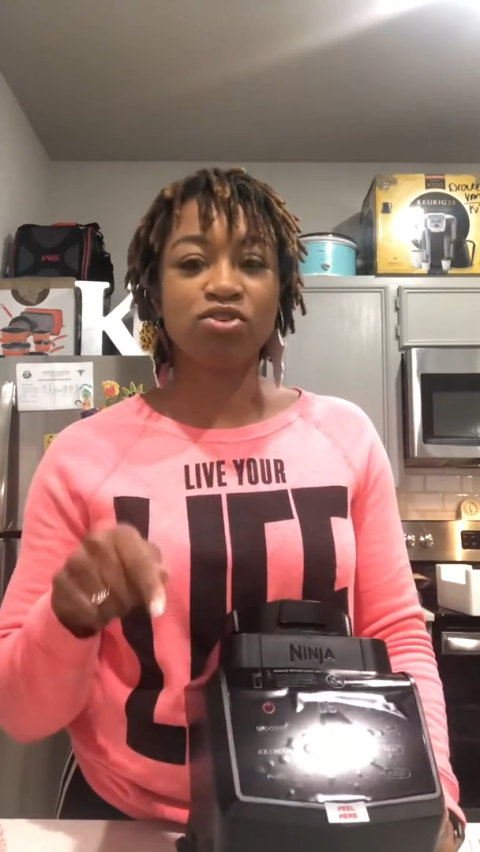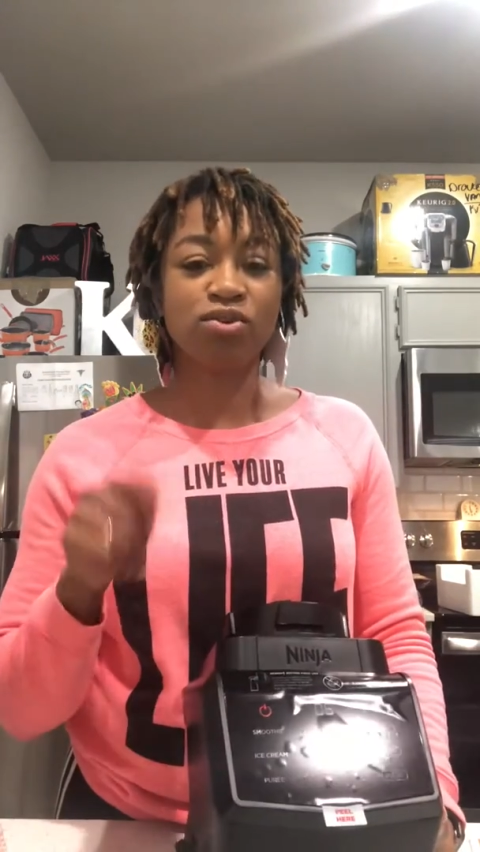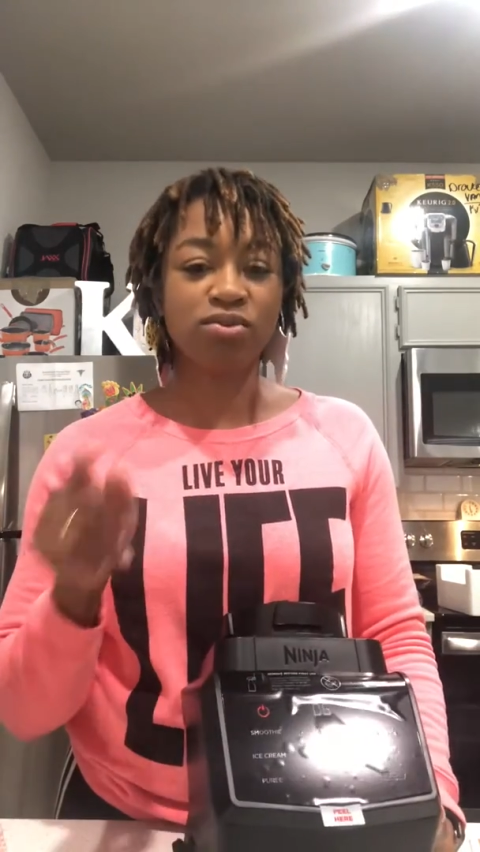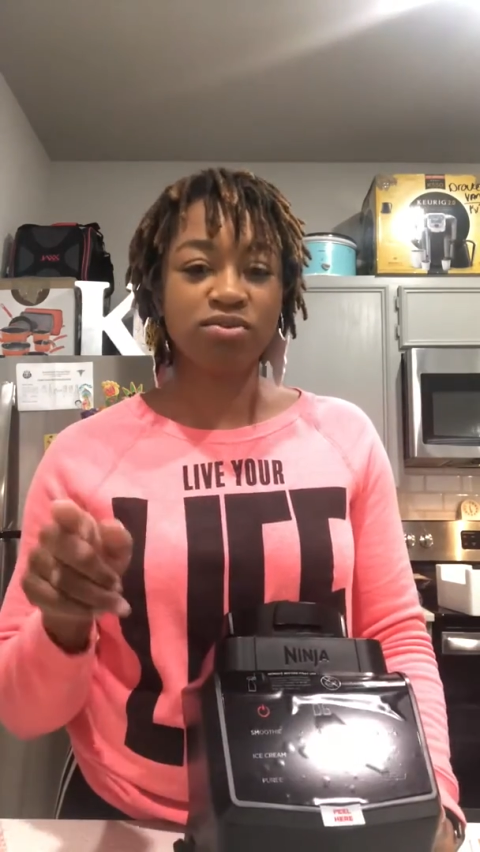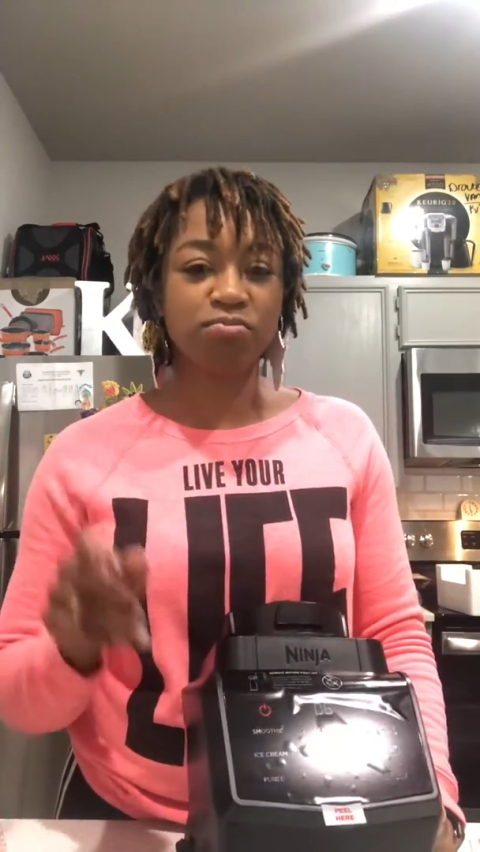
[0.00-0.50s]

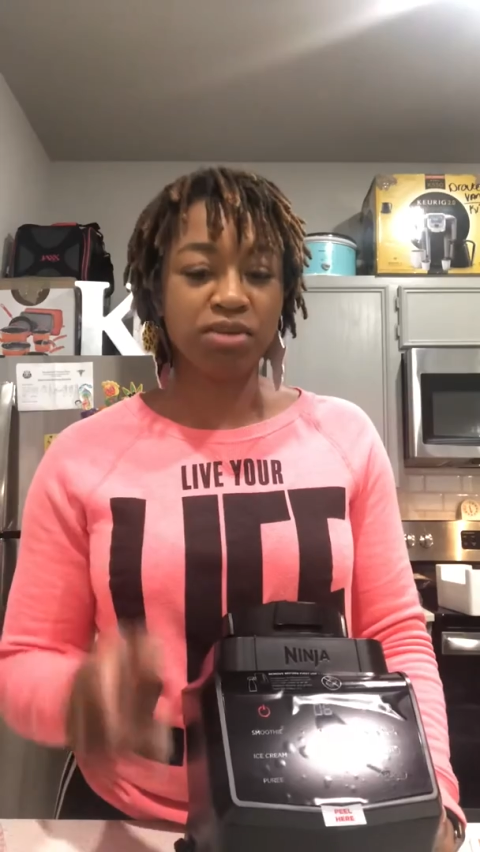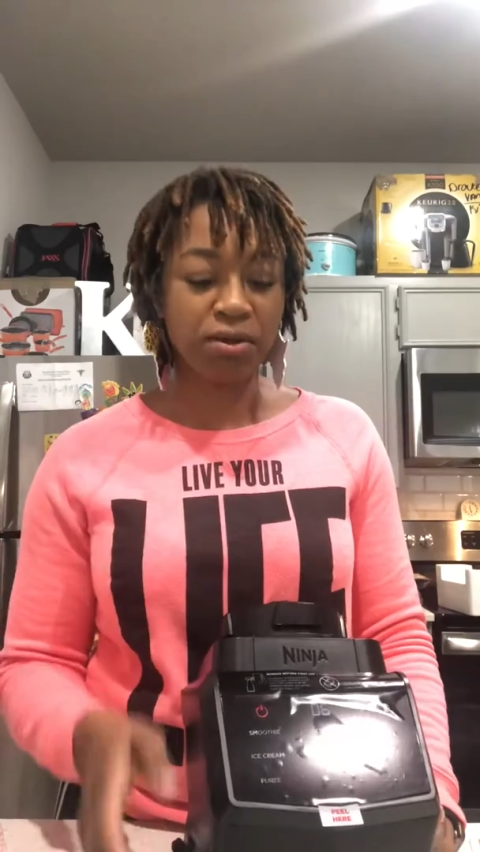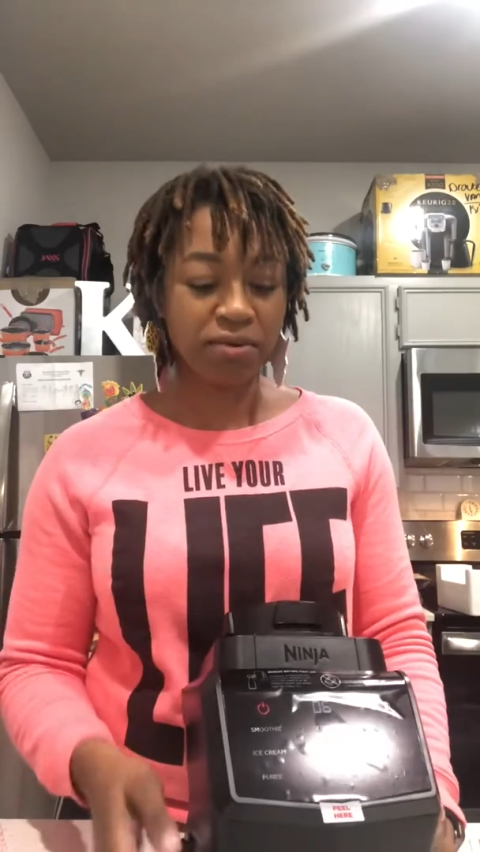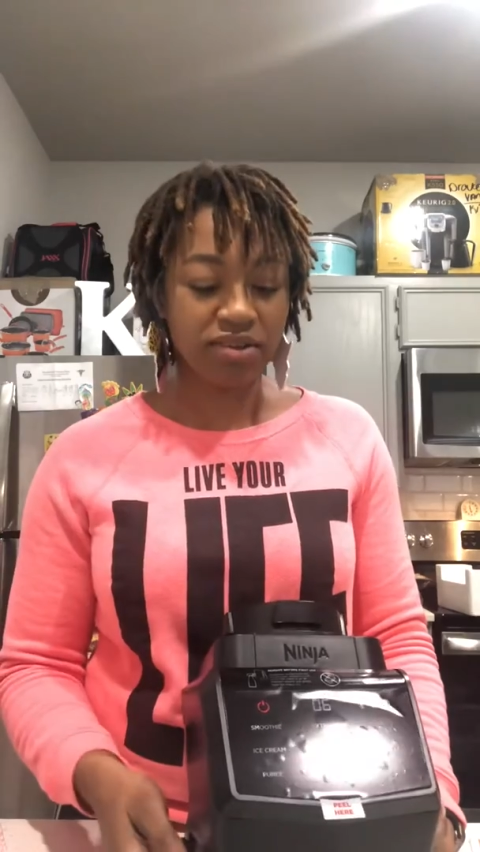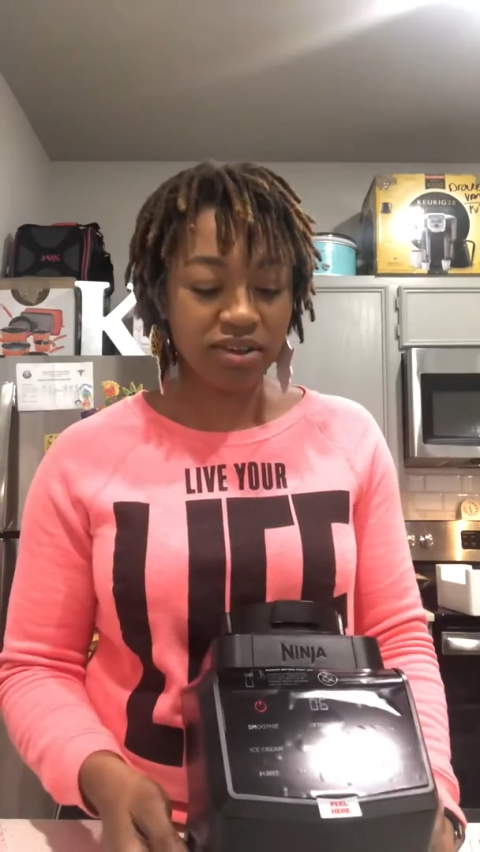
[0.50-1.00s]
be
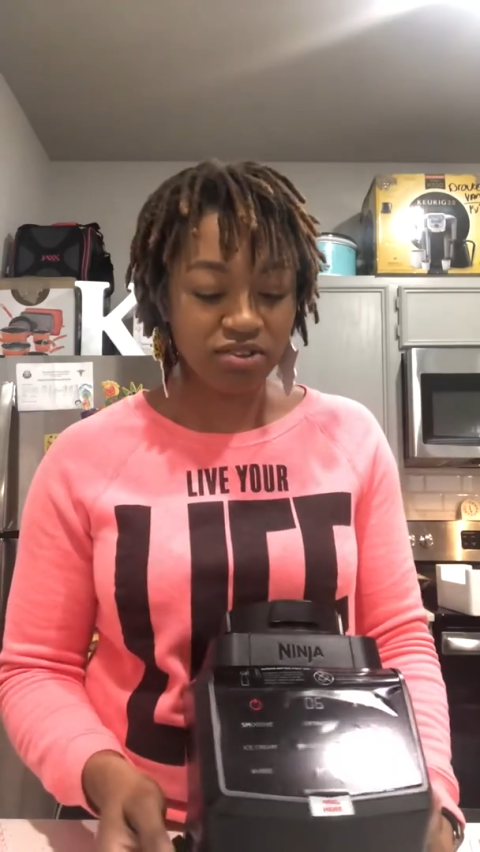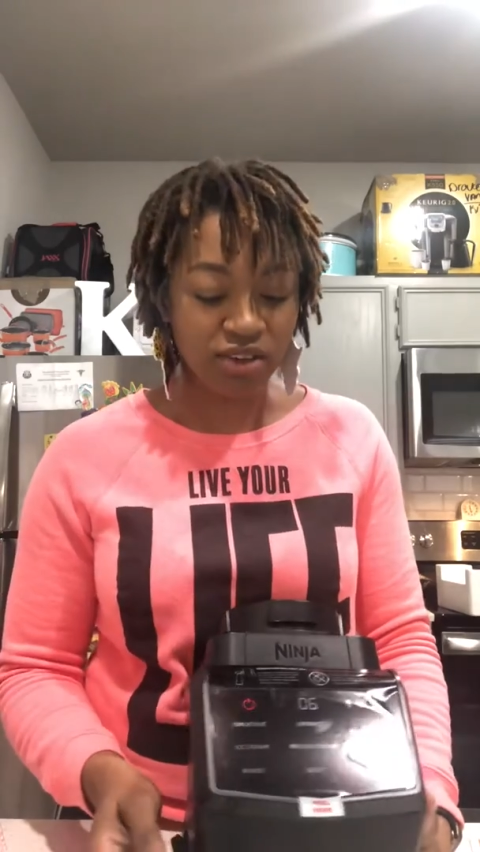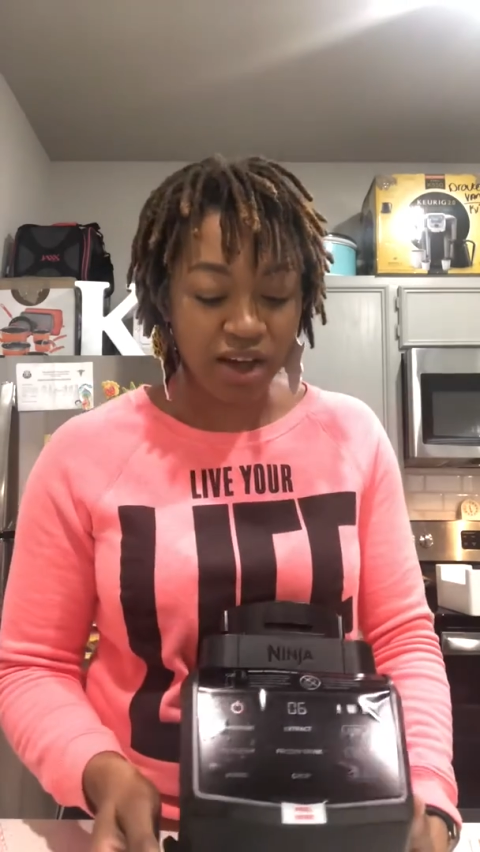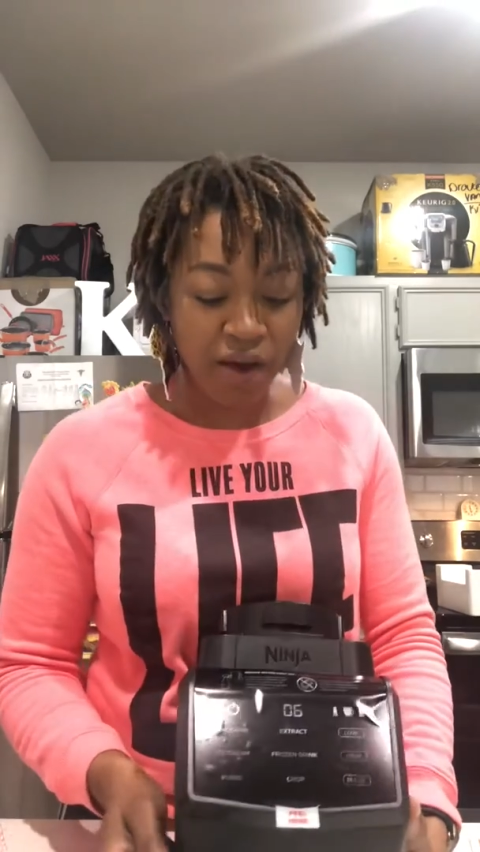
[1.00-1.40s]
able to touch it.